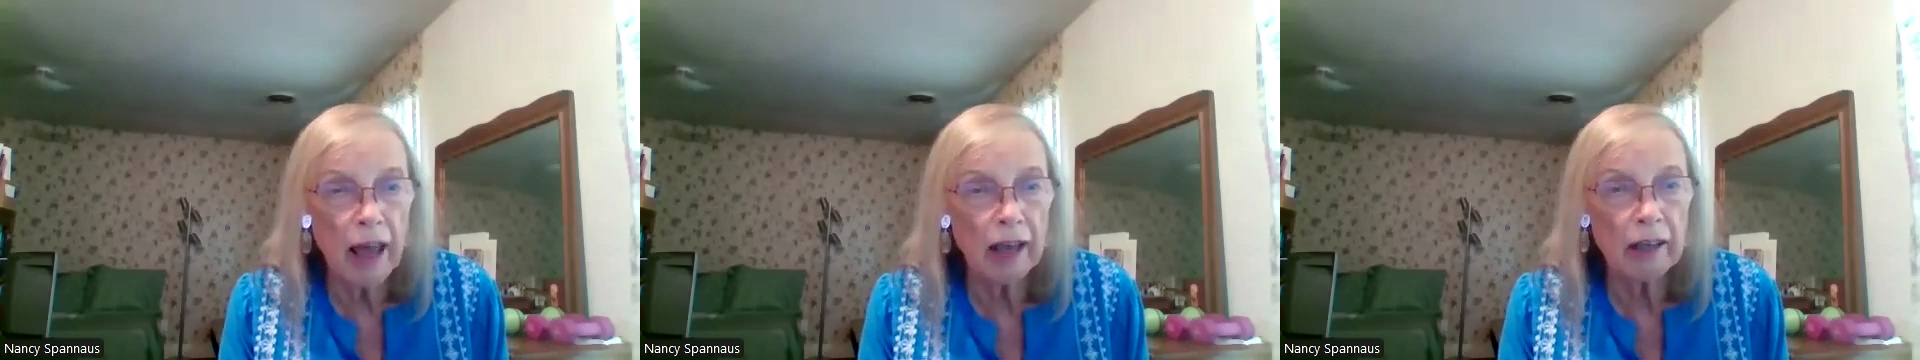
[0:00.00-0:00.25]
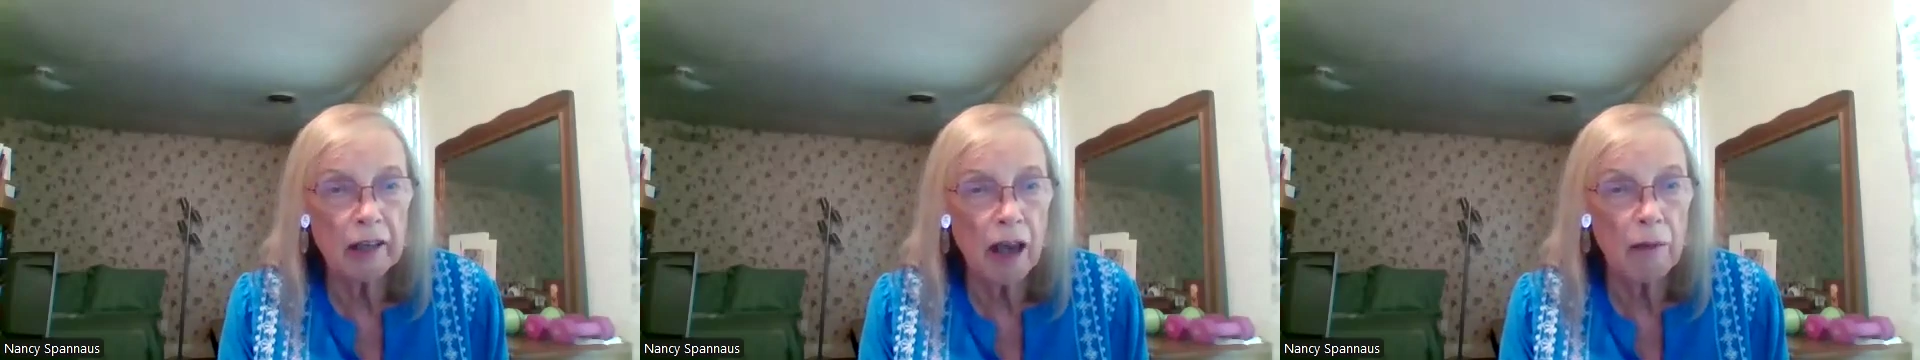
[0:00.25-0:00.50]

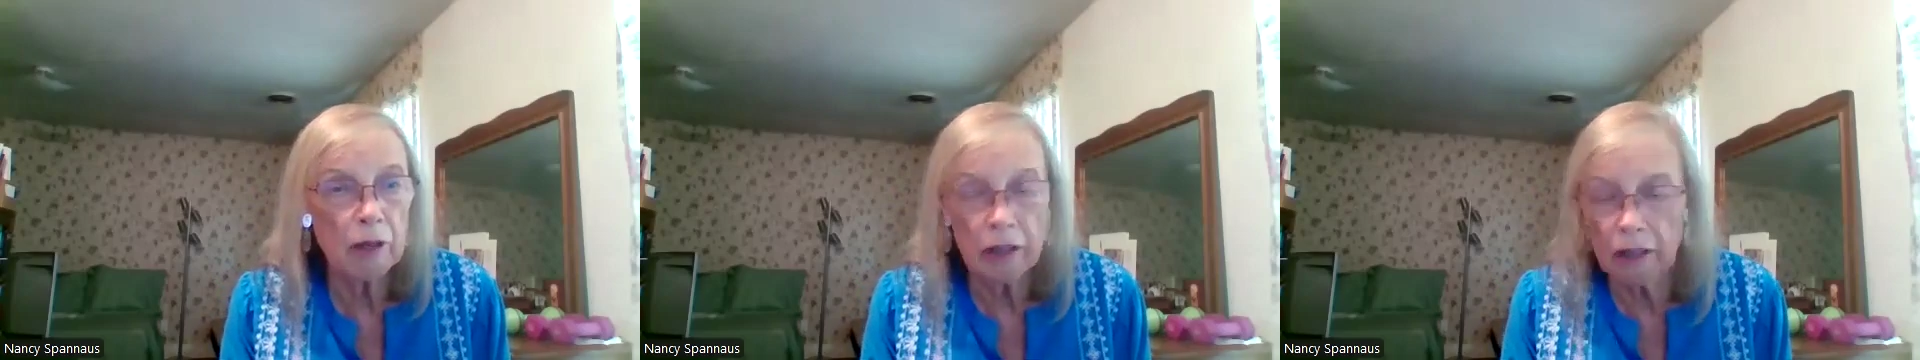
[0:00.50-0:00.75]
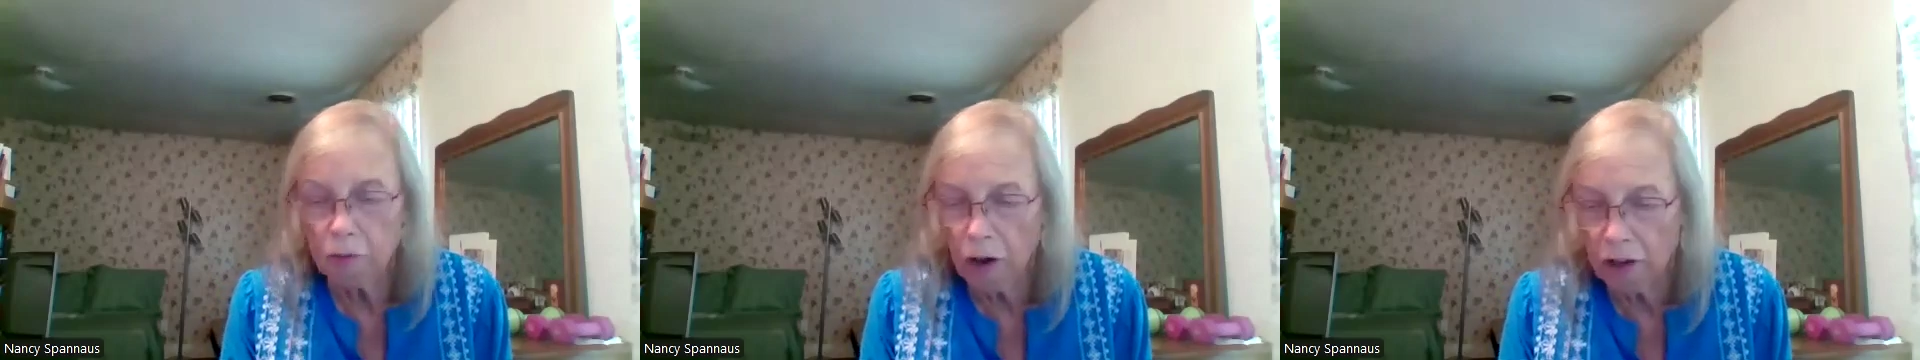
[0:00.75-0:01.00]

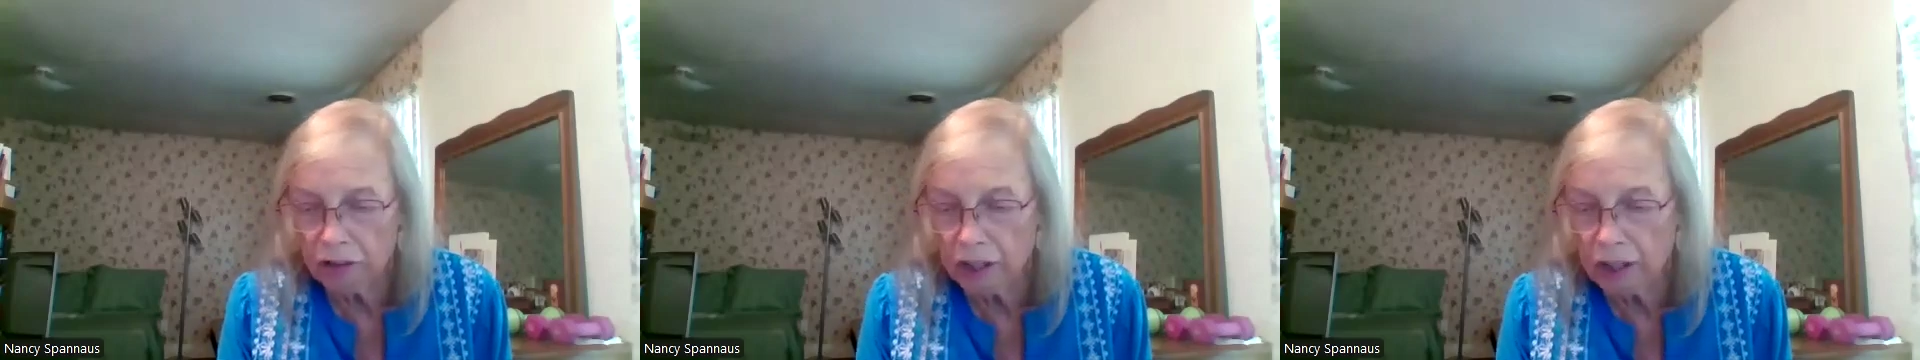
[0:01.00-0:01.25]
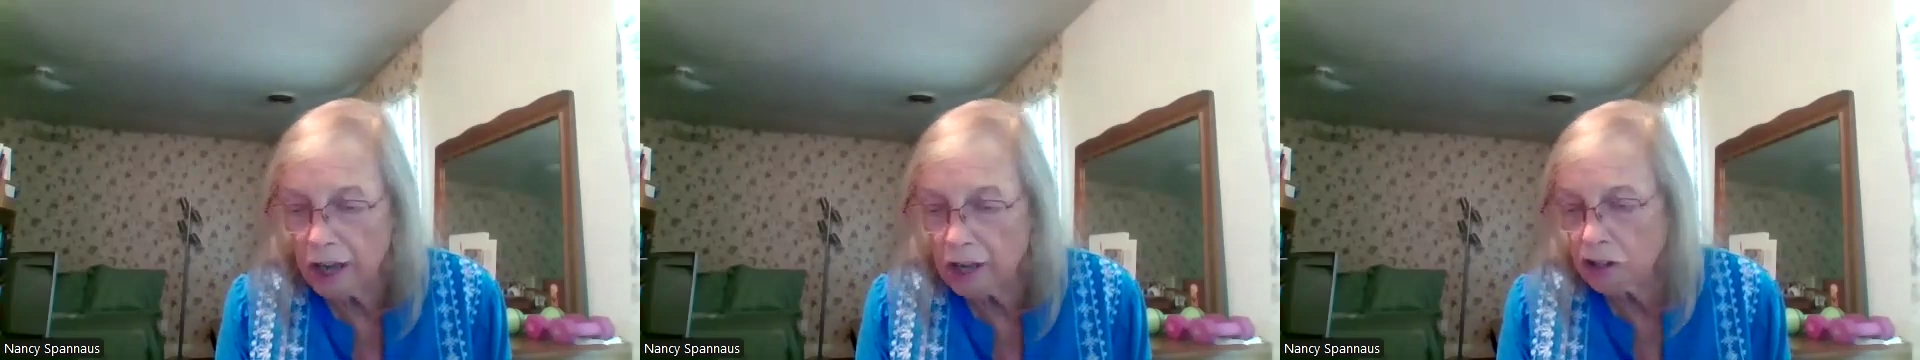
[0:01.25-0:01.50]
economically
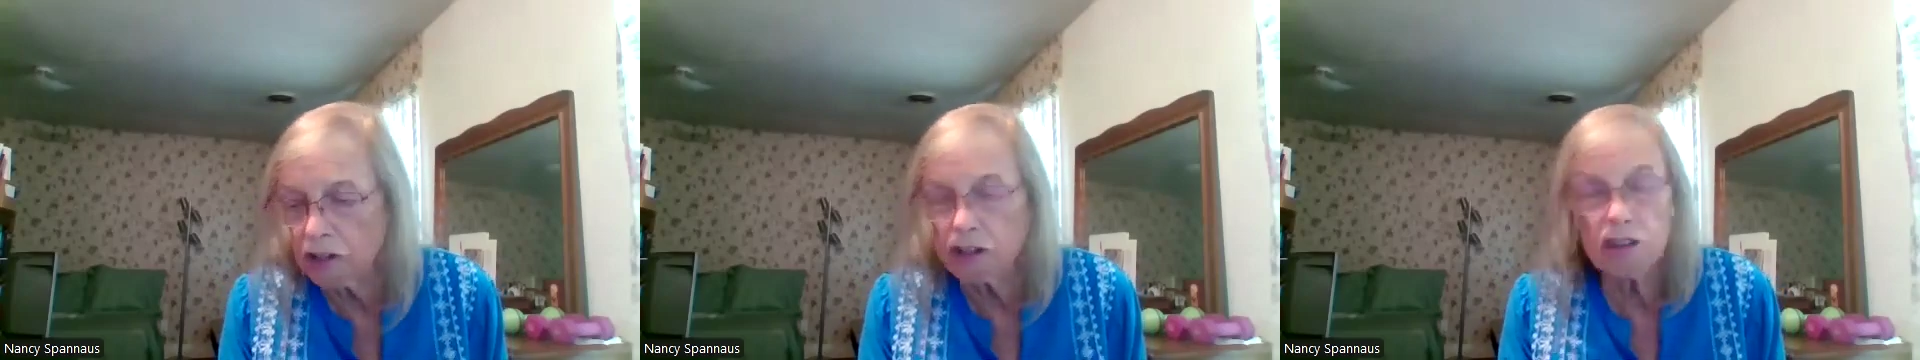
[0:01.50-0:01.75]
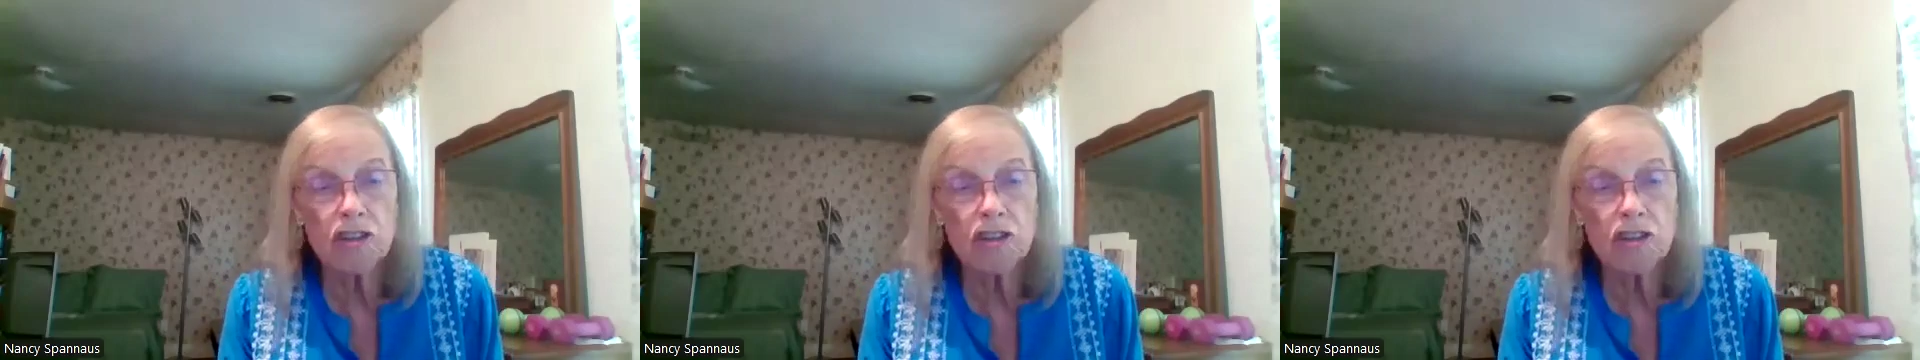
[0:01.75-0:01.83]
wealthy nation.